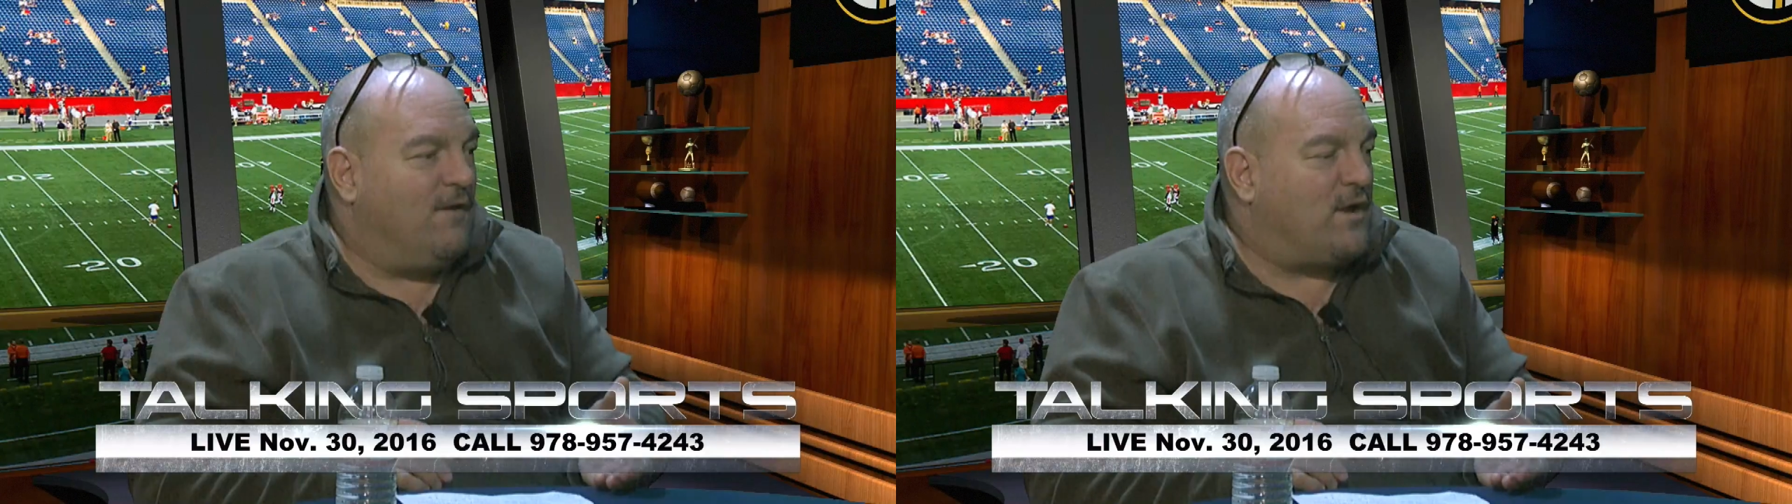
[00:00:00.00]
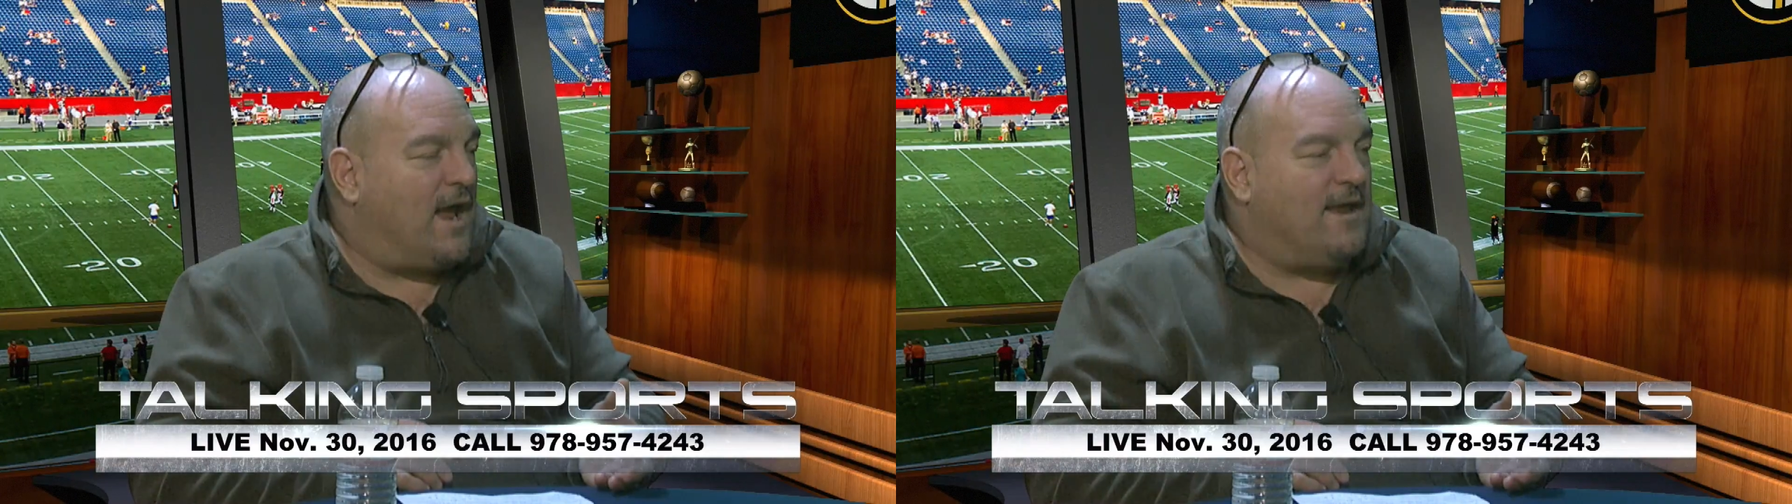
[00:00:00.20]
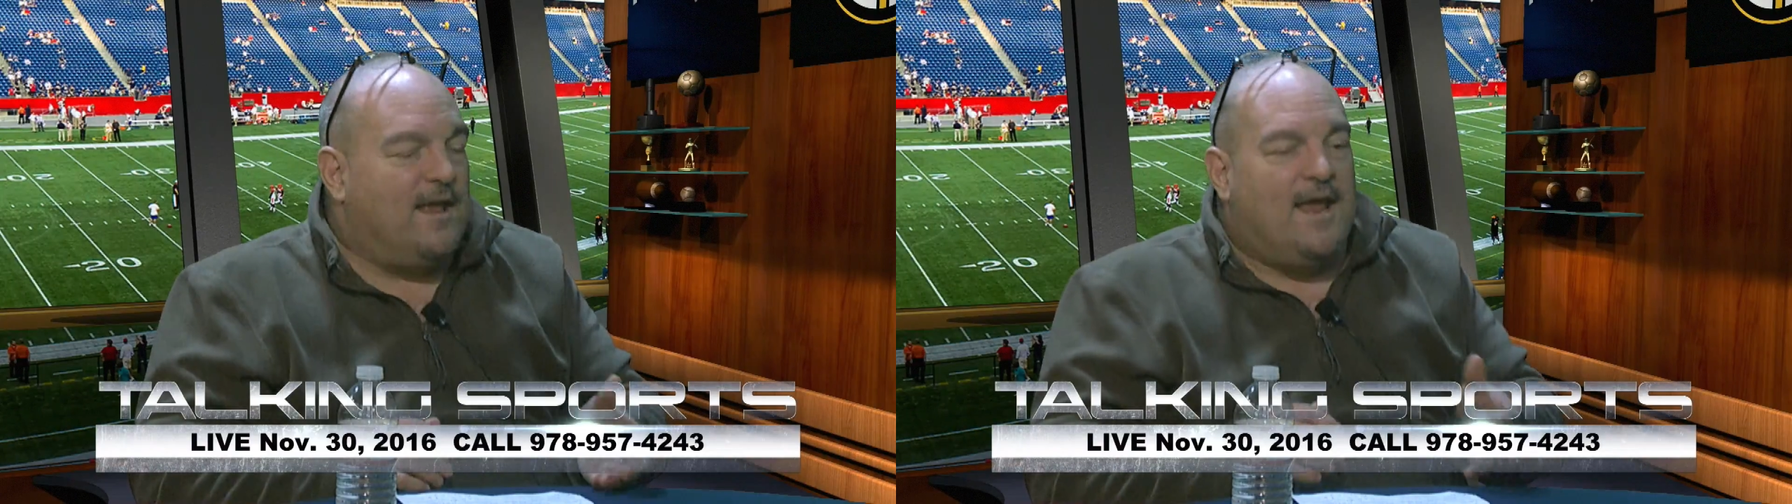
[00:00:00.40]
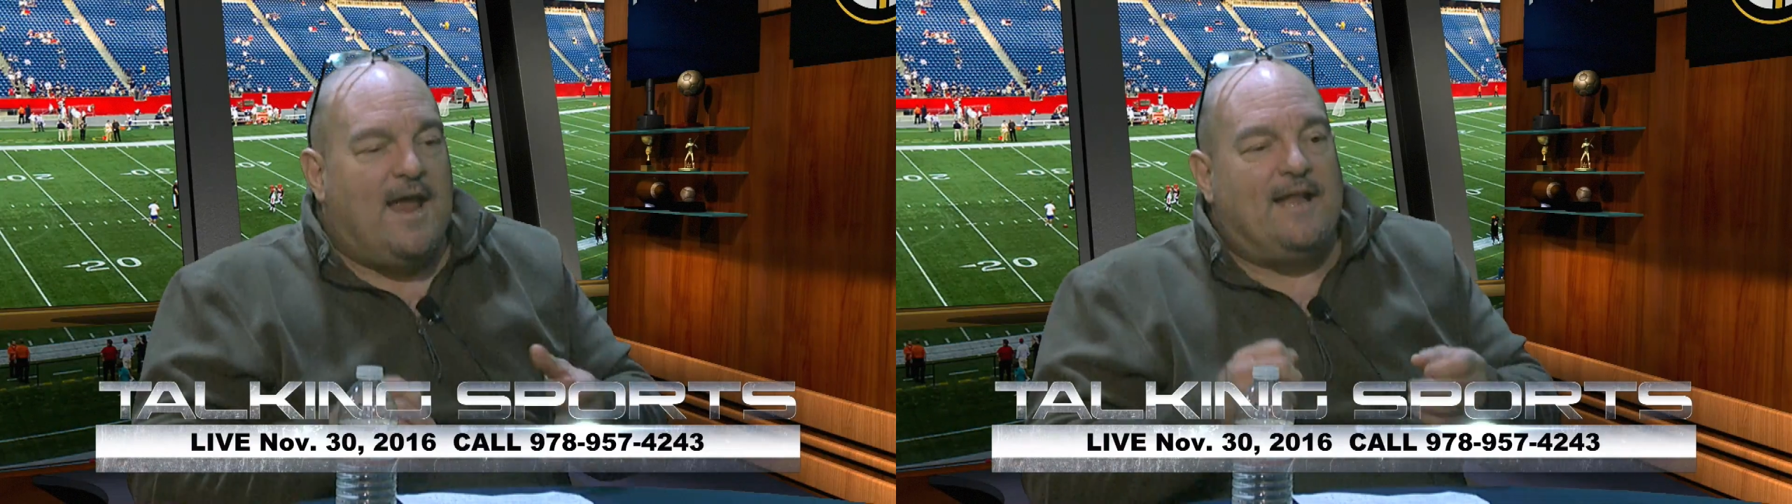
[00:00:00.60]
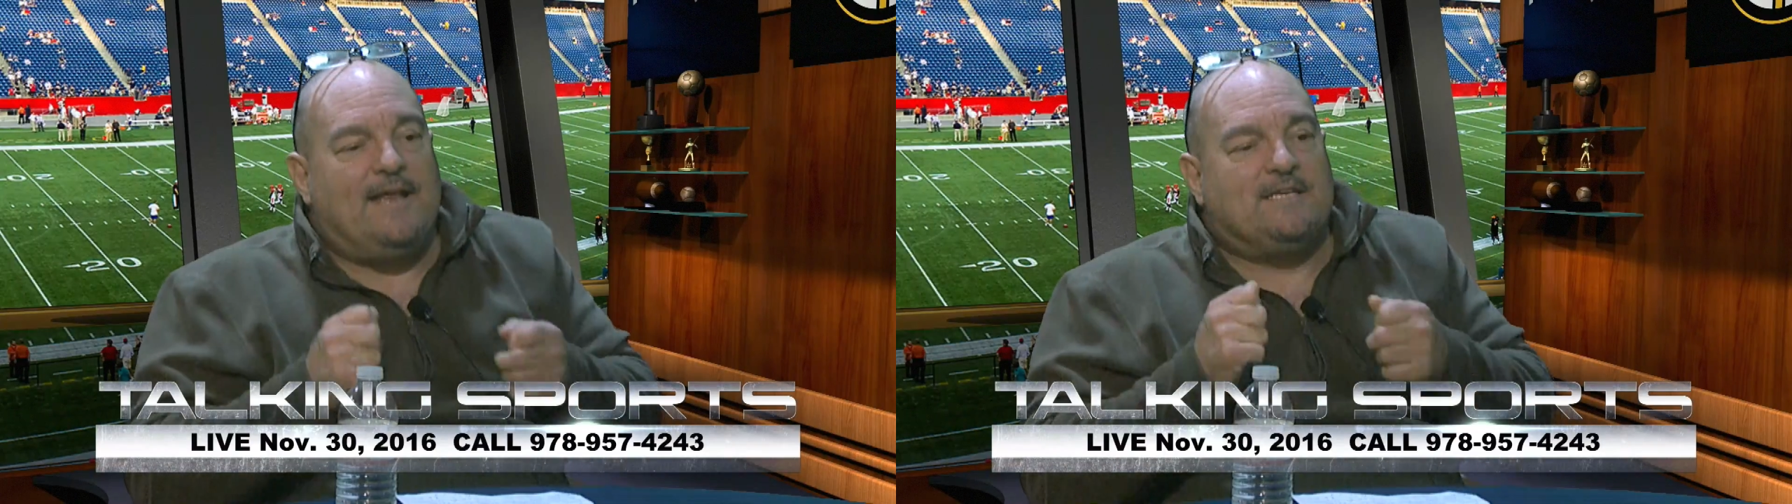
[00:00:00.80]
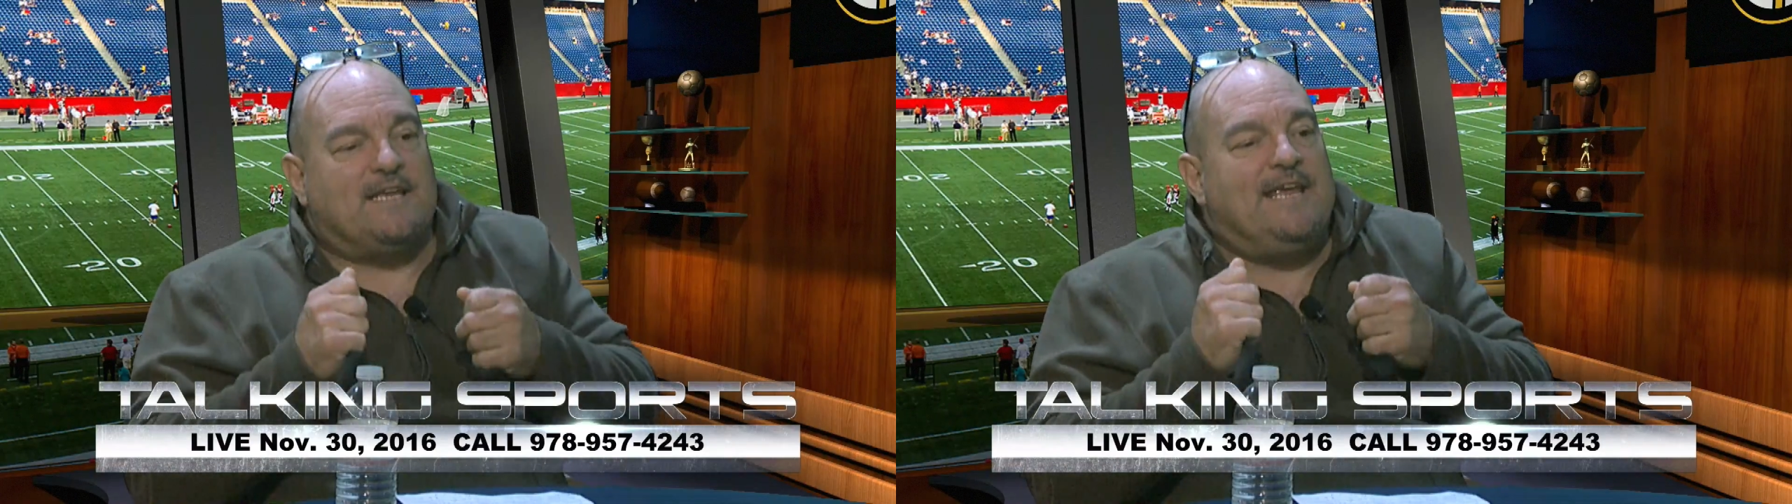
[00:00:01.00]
Okay, and he's